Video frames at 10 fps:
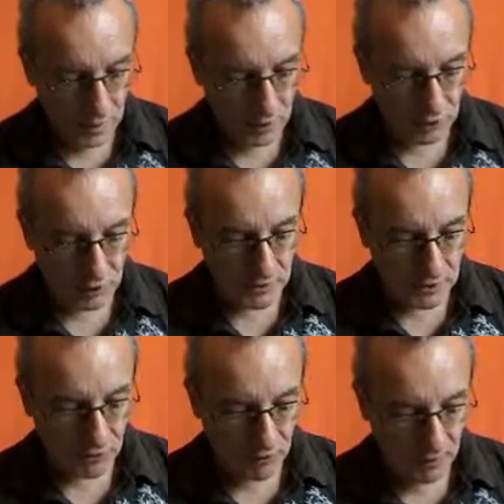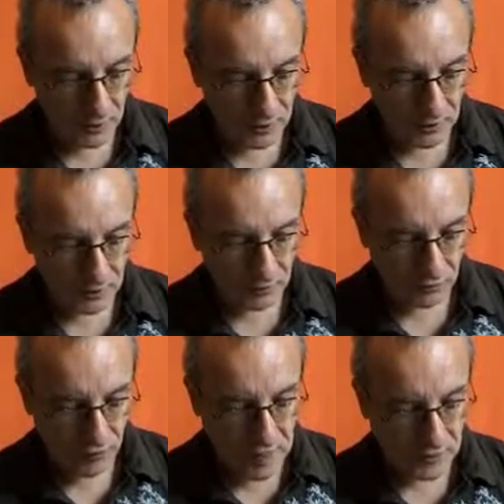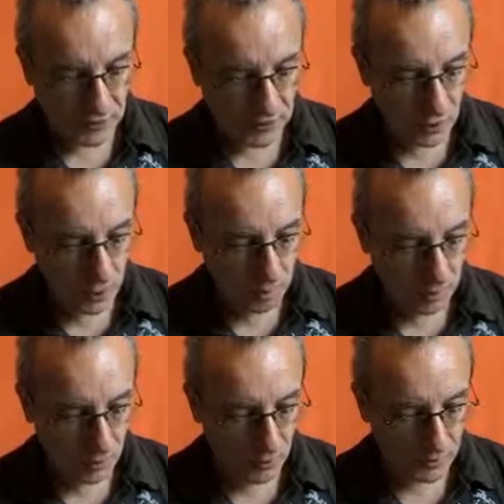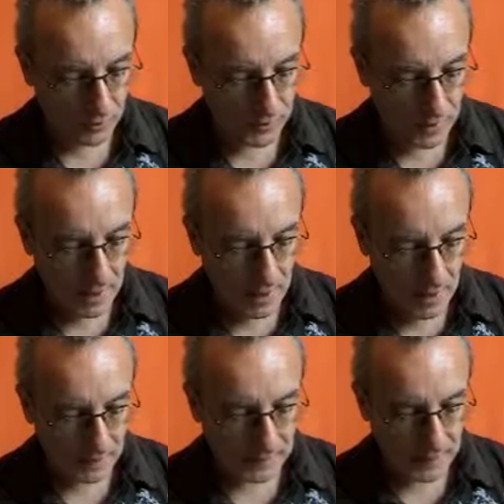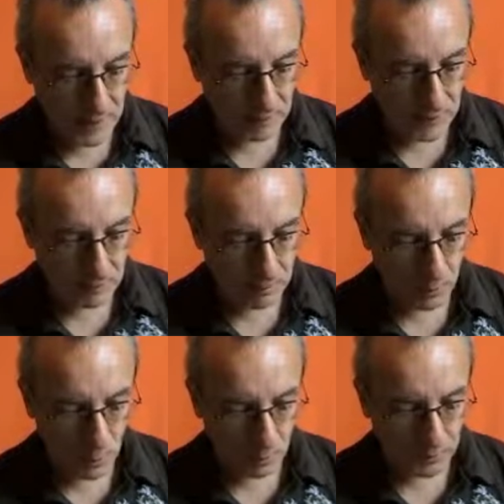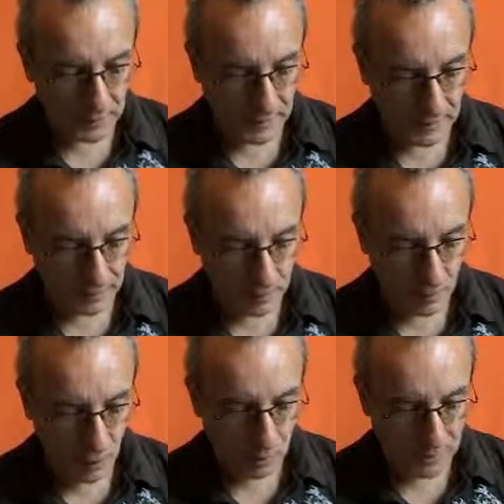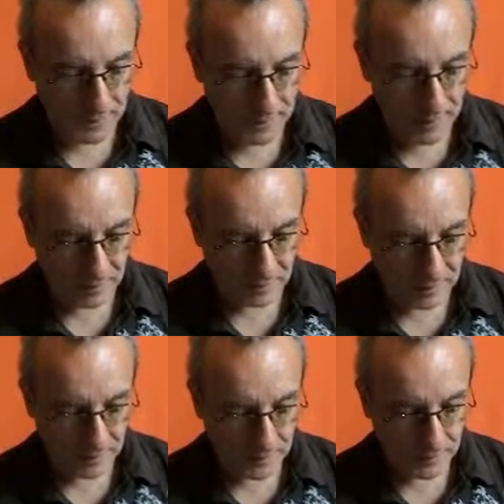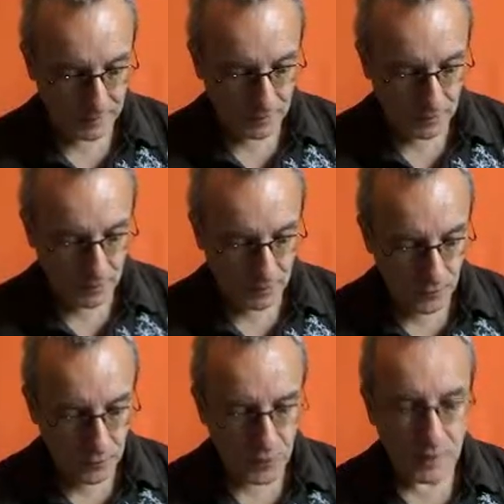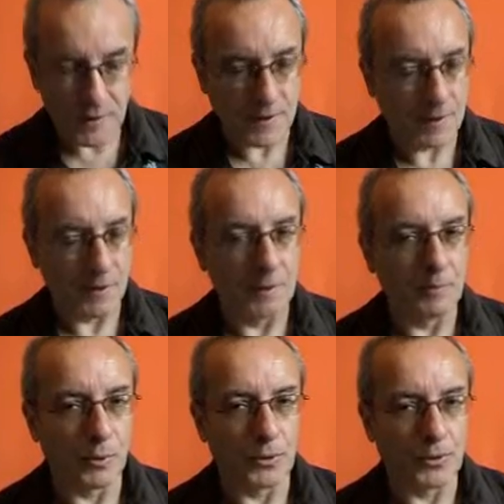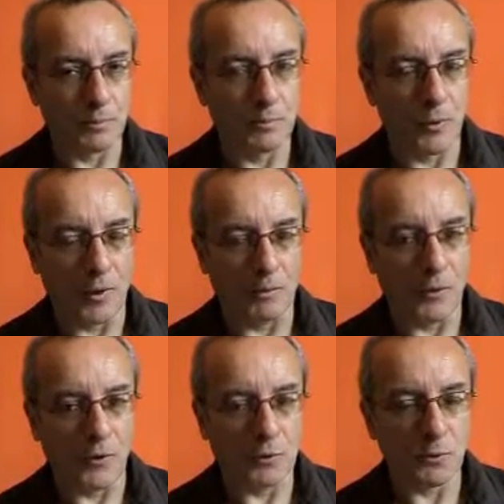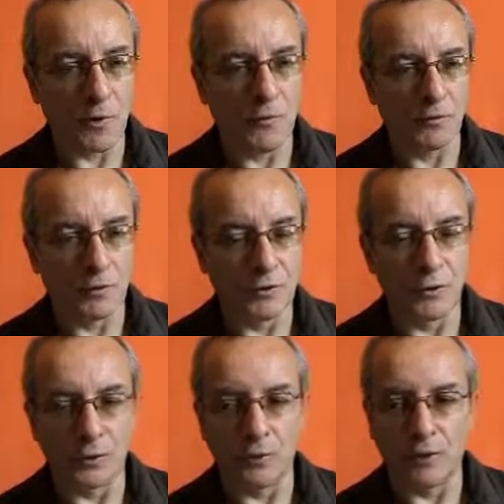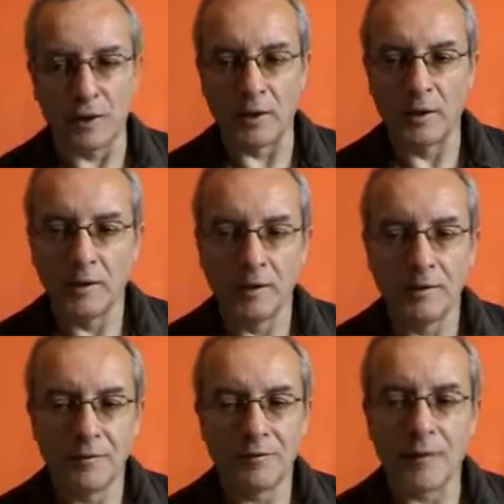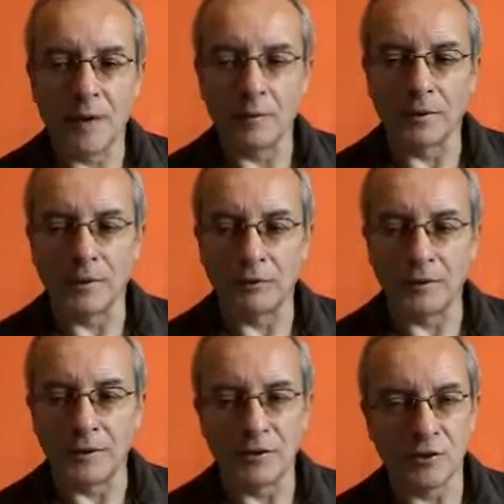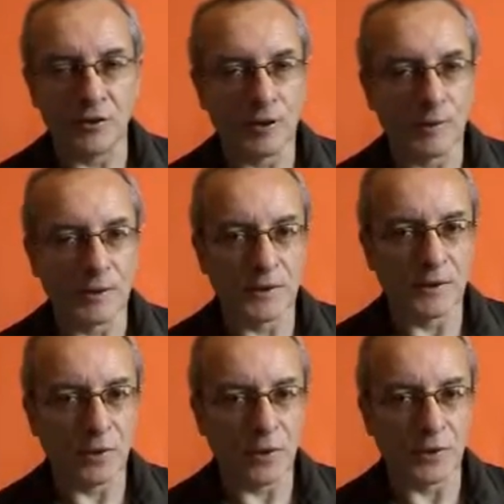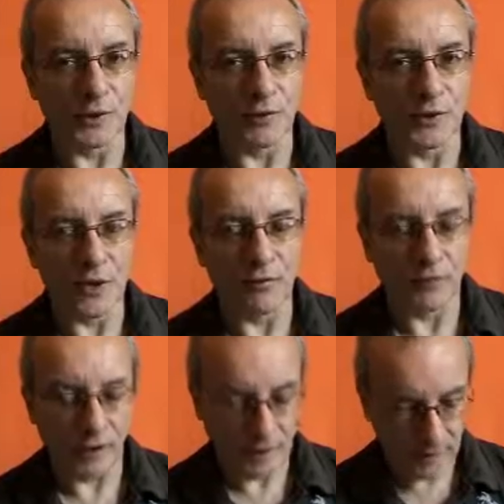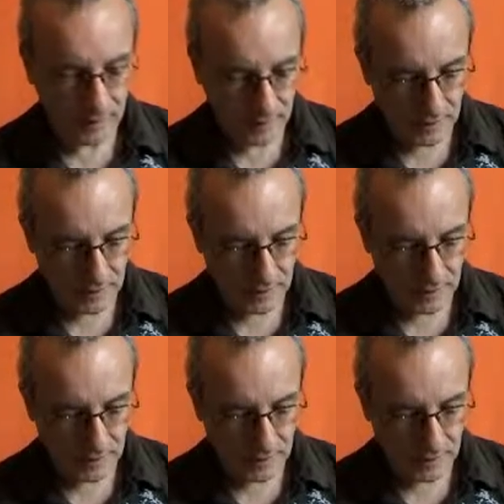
He treats his relatives and friends as co pilgrims and serves them appropriately at the proper times. So, this is an important point because we're often told that family relationships are the cause of suffering,